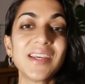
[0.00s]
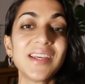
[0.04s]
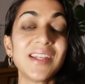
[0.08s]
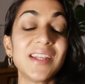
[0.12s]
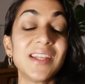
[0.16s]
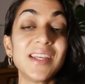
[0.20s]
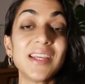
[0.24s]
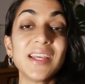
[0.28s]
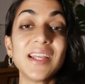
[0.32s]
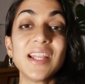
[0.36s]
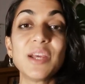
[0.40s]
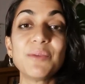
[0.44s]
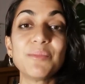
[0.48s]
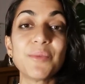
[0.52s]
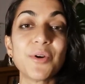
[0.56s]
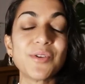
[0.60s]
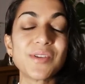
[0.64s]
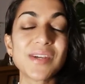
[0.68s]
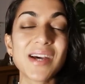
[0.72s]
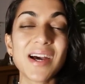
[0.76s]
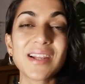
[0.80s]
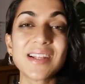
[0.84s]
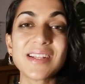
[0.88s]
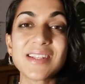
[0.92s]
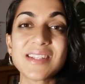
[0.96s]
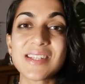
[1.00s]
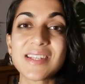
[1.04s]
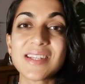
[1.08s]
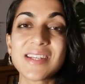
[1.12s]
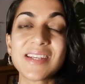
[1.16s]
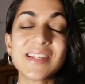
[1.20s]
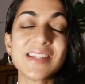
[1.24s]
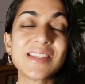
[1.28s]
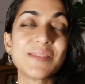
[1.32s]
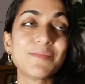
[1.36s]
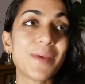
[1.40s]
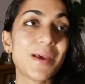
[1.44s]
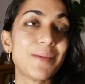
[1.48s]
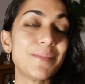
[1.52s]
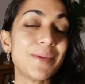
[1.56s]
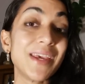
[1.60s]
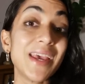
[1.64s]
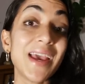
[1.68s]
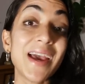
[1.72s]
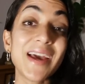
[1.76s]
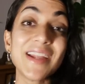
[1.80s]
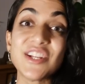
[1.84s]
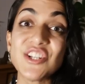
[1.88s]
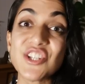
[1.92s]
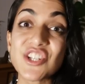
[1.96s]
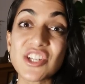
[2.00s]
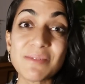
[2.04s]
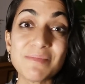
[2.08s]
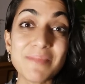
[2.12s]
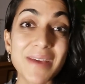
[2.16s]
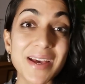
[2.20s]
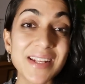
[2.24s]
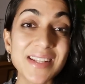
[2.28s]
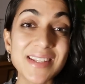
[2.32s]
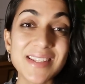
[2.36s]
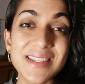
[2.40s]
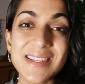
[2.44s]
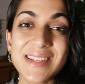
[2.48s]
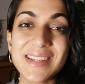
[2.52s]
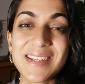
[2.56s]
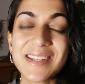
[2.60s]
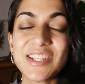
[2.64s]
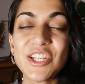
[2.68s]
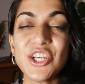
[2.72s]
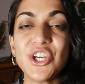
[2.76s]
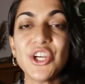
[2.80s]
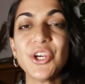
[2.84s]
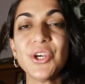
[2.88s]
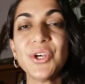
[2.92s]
in healing modalities, maybe energy medicine,